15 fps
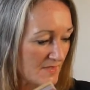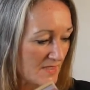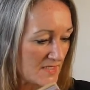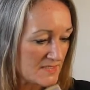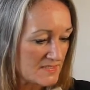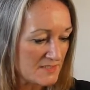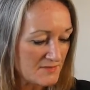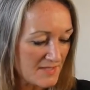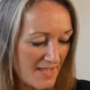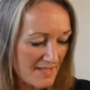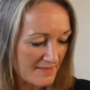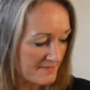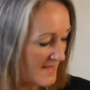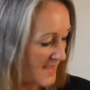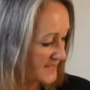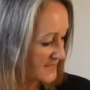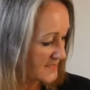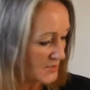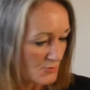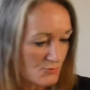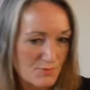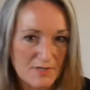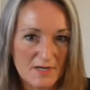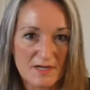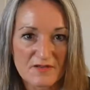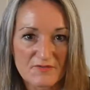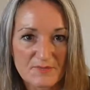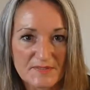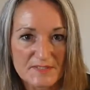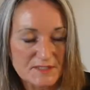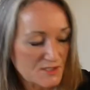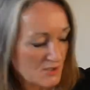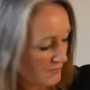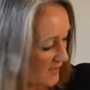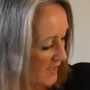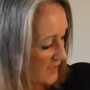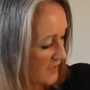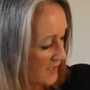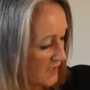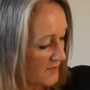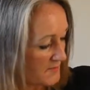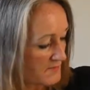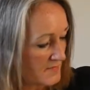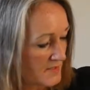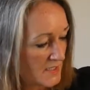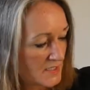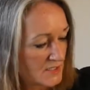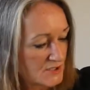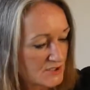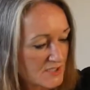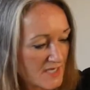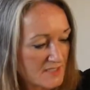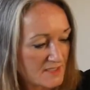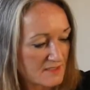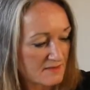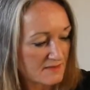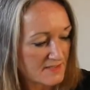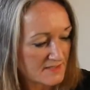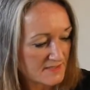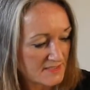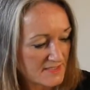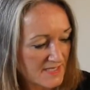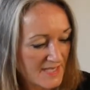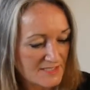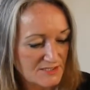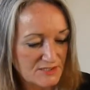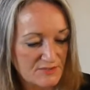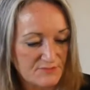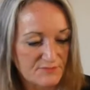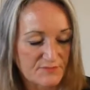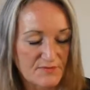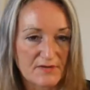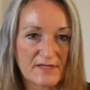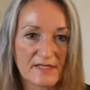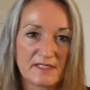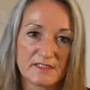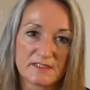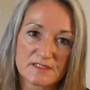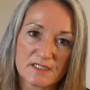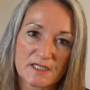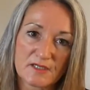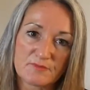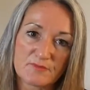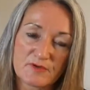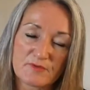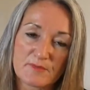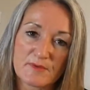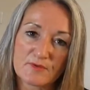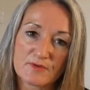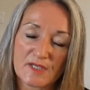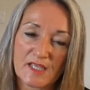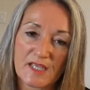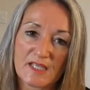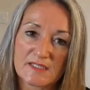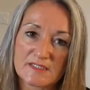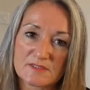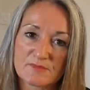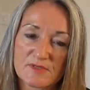So yeah, that's what I've been doing. Jane and I did actually find, we were in Milton Keynes, and we